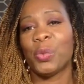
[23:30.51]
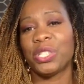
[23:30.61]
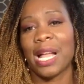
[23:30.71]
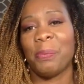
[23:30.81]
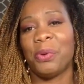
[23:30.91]

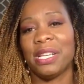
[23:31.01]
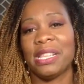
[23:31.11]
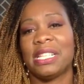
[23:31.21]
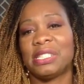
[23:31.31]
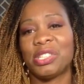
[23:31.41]
which I'll put
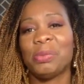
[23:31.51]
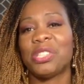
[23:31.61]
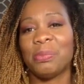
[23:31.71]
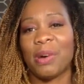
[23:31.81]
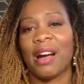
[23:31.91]
in the
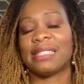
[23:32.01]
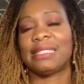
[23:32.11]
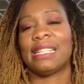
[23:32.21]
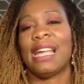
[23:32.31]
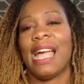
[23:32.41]
description
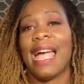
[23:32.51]
box.